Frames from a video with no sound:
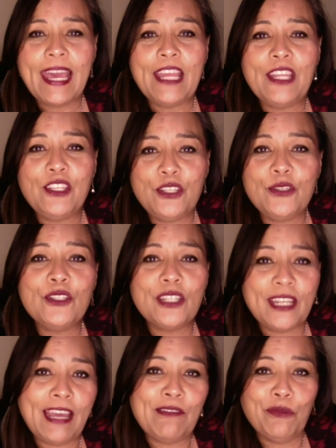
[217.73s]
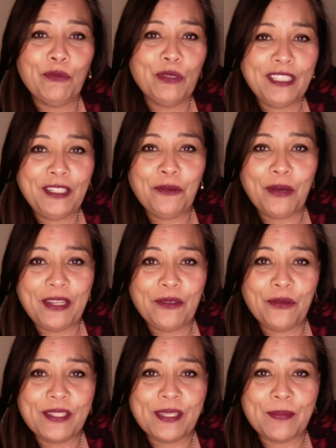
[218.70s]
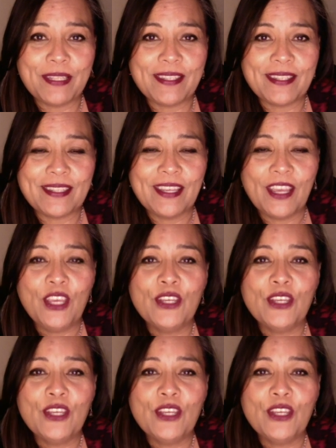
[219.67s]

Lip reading: and you should have a really great Christmas.